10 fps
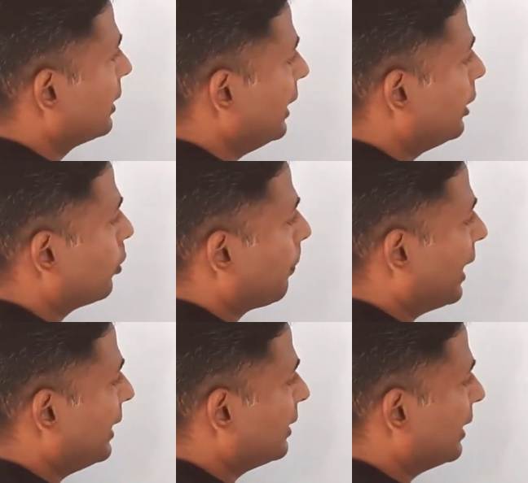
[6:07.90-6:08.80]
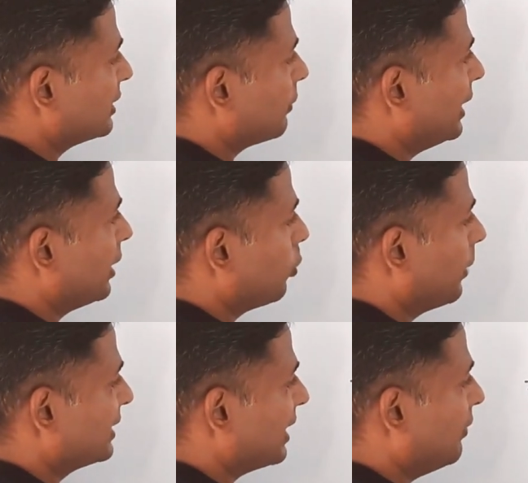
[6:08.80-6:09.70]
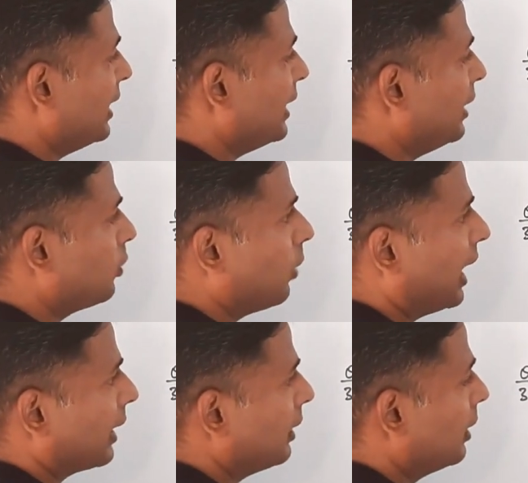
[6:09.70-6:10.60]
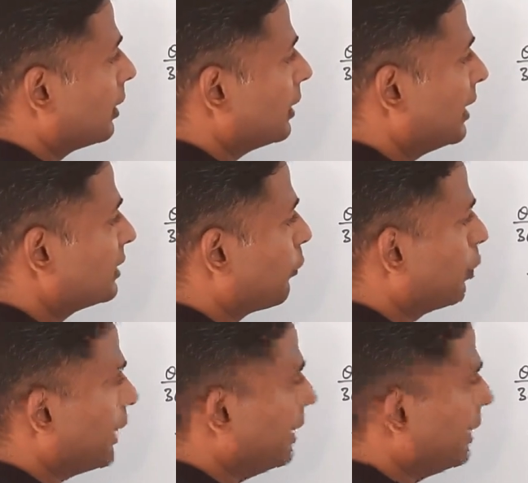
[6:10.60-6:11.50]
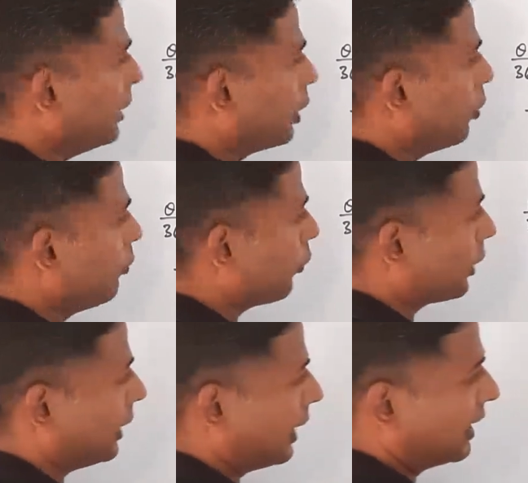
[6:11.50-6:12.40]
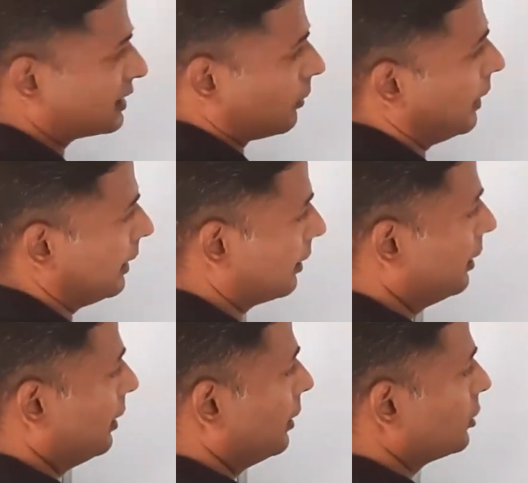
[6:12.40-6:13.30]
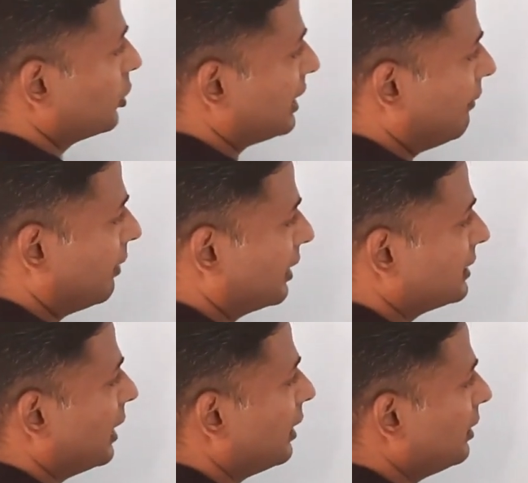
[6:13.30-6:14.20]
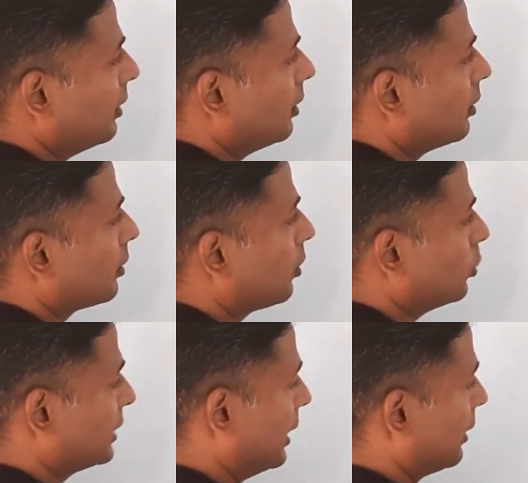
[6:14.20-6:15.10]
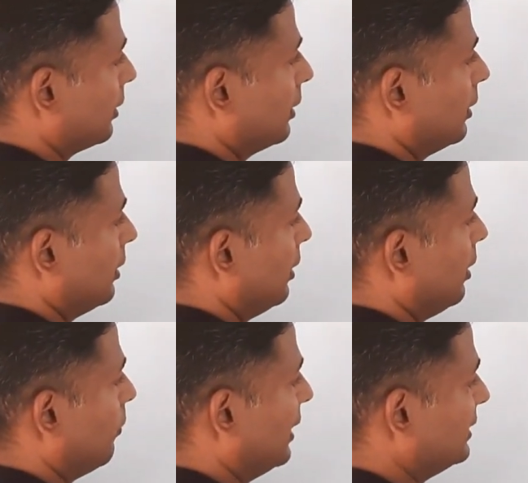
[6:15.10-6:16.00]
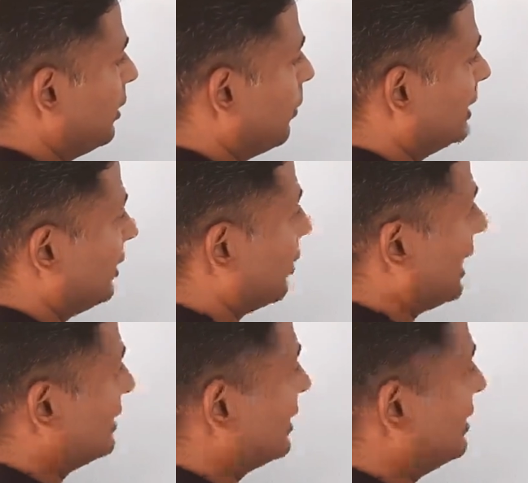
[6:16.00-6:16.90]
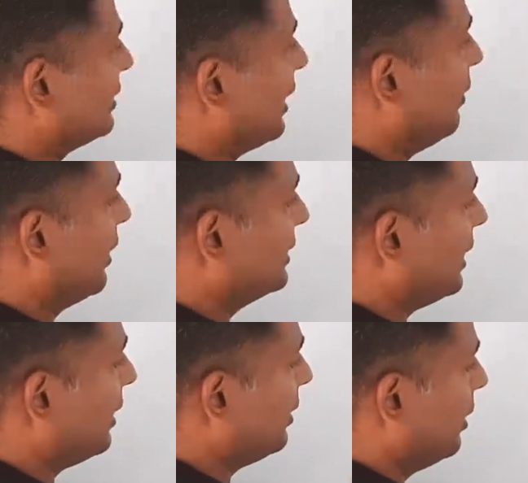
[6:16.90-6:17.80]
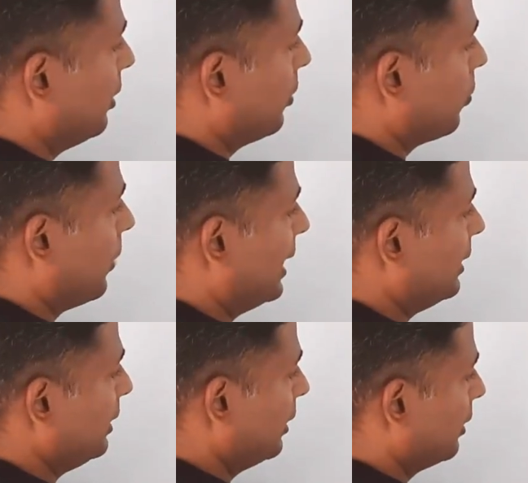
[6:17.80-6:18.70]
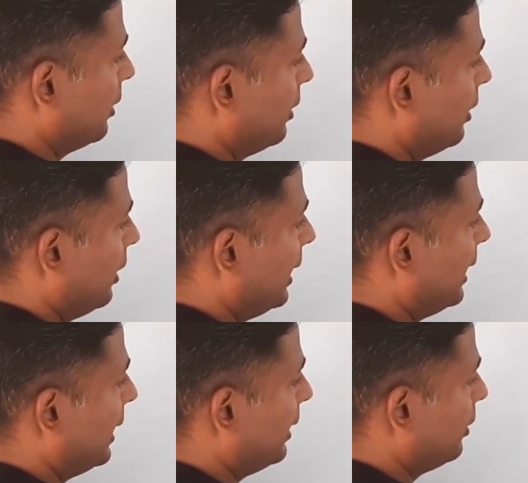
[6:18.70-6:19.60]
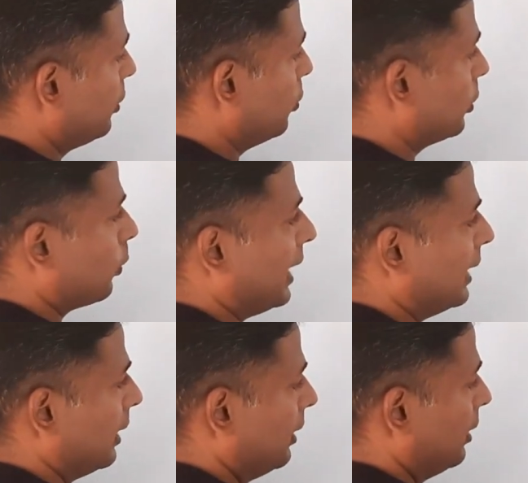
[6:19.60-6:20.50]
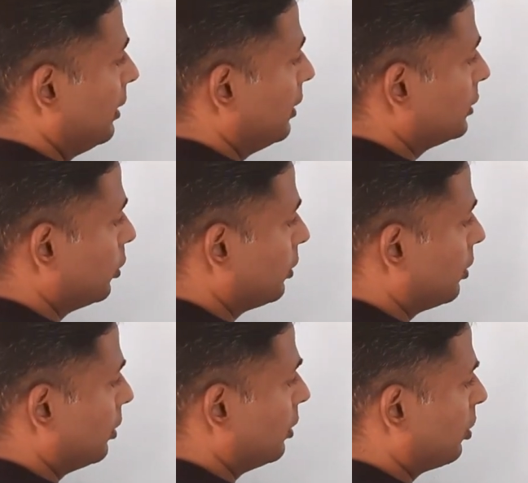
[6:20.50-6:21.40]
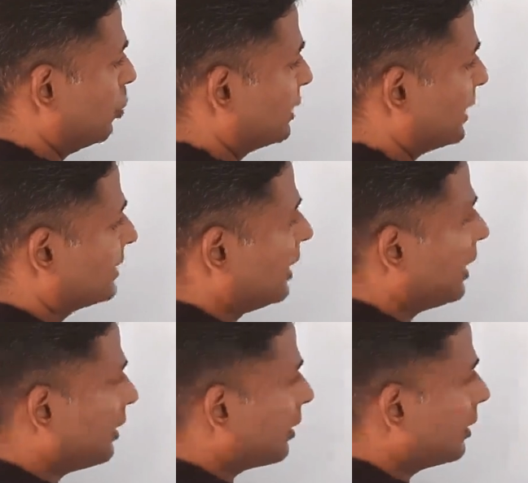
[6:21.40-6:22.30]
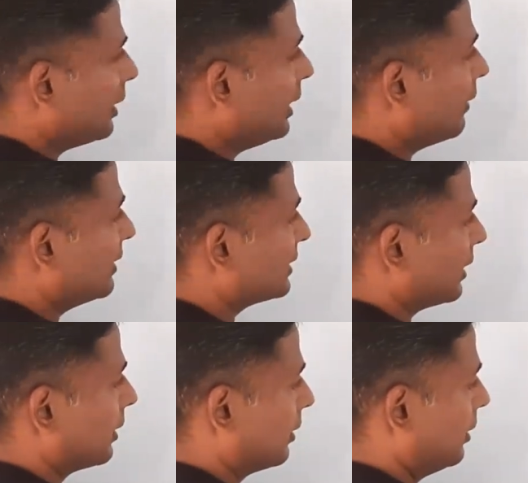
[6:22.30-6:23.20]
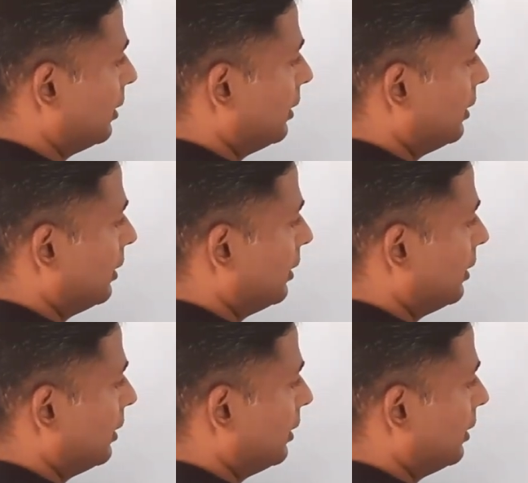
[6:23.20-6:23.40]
into pi, that is 22 by 7, into r, that is 14 into 14, r square. So 7 ones are 2s are 1 0 1 0 cancels, 3 ones are 1 and 2, 12. So 2 6s are 11s are